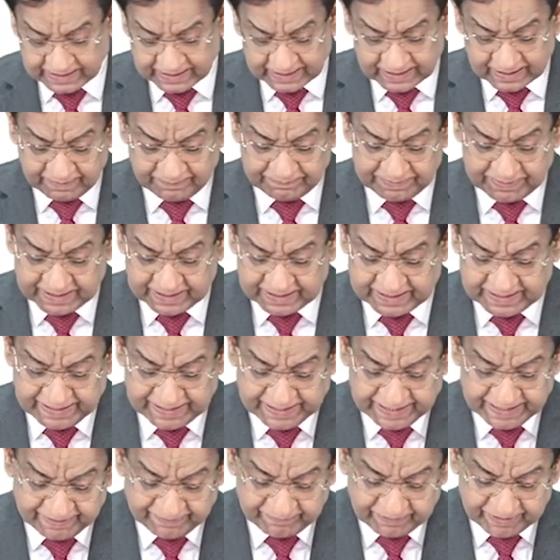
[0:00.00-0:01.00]
Clubbing
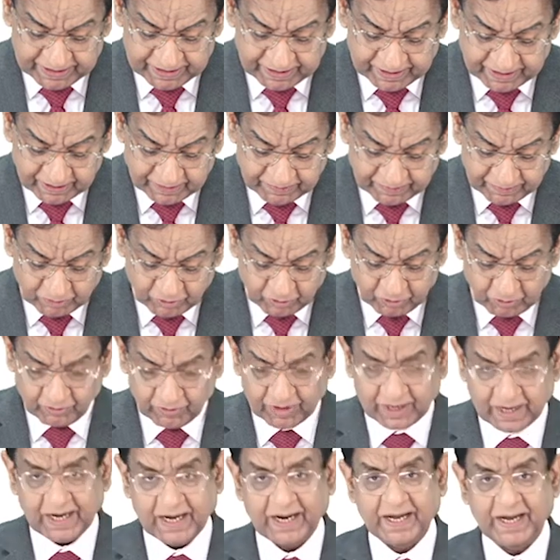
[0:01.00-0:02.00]
never develop
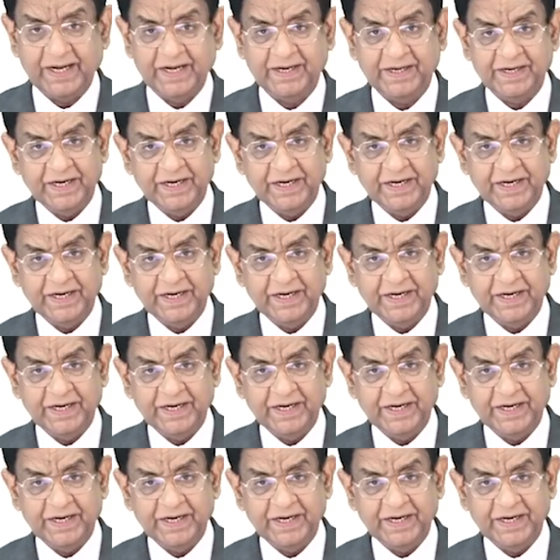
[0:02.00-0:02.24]
overnight.